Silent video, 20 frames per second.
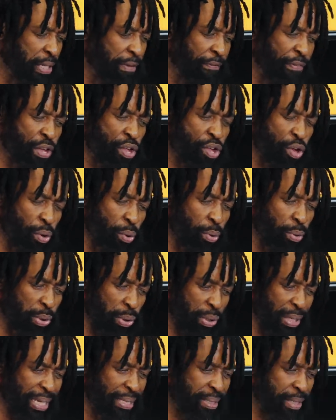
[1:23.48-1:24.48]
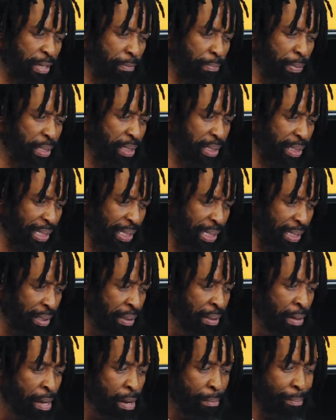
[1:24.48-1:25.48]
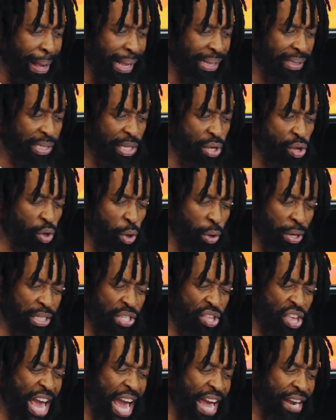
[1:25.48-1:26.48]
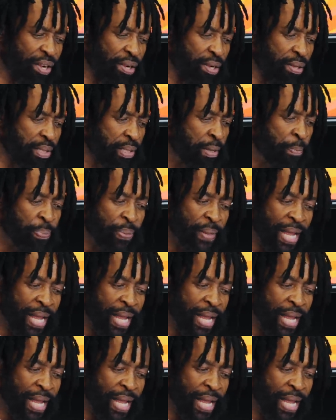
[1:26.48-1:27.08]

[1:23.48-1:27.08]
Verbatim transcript: TV shows on SABC, multi-choice channels,